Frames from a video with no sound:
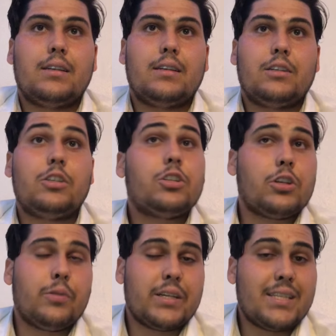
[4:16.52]
to
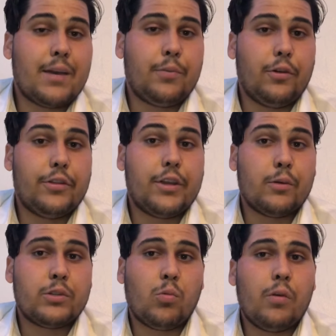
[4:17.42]
show an example, there
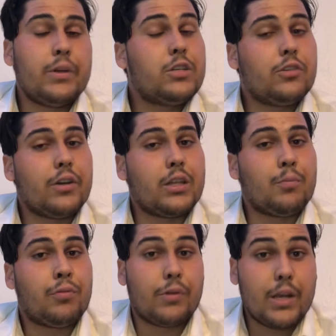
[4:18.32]
was a woman during the
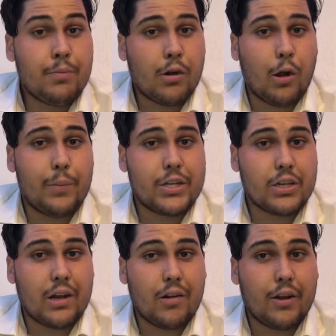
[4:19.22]
pre-Prohibition
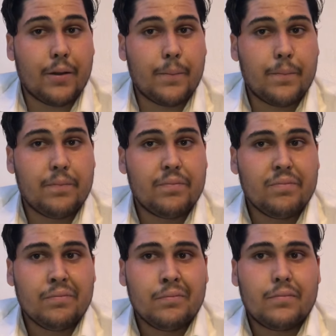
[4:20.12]
era
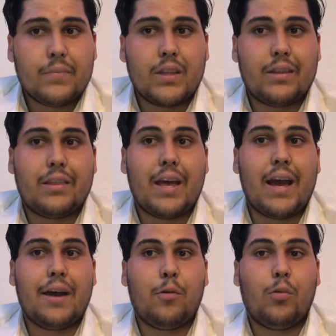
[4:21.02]

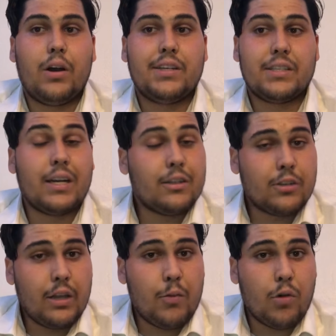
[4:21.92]
that was an
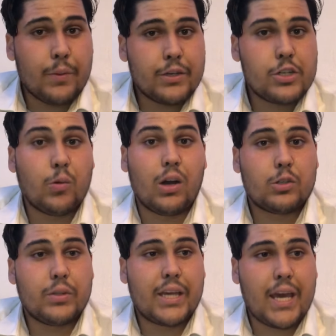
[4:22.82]
elderly woman. She walked
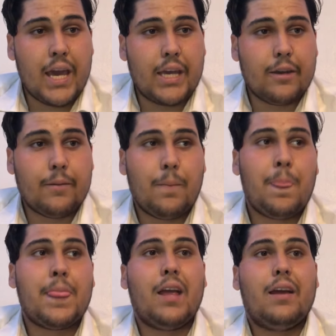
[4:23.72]
with a cane,
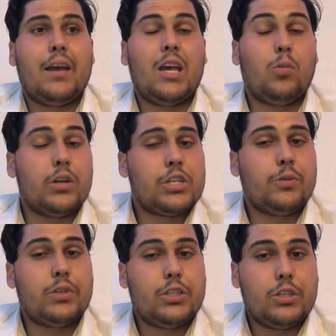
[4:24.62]
and what she
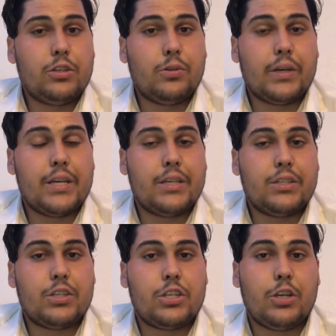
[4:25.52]
would do
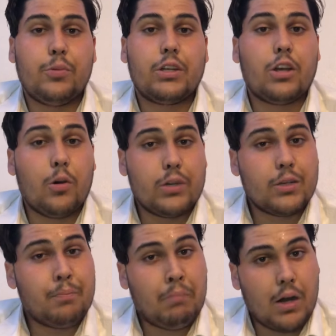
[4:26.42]
is she would go into
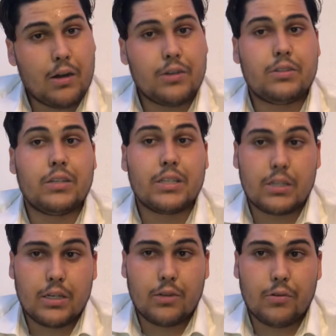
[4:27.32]
bars and
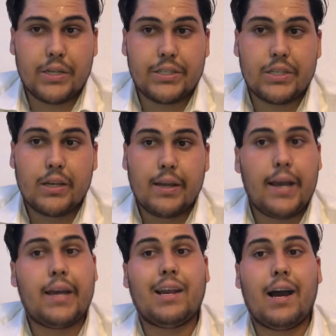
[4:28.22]
distilleries
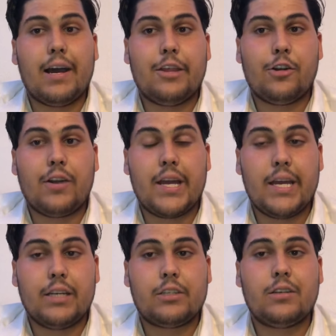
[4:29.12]
and either
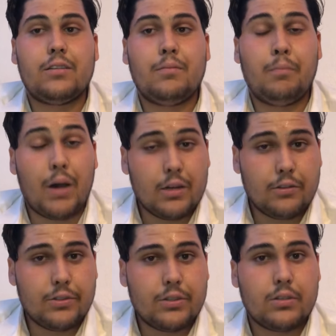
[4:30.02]
hit
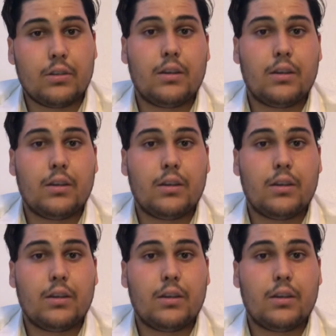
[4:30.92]
bottles,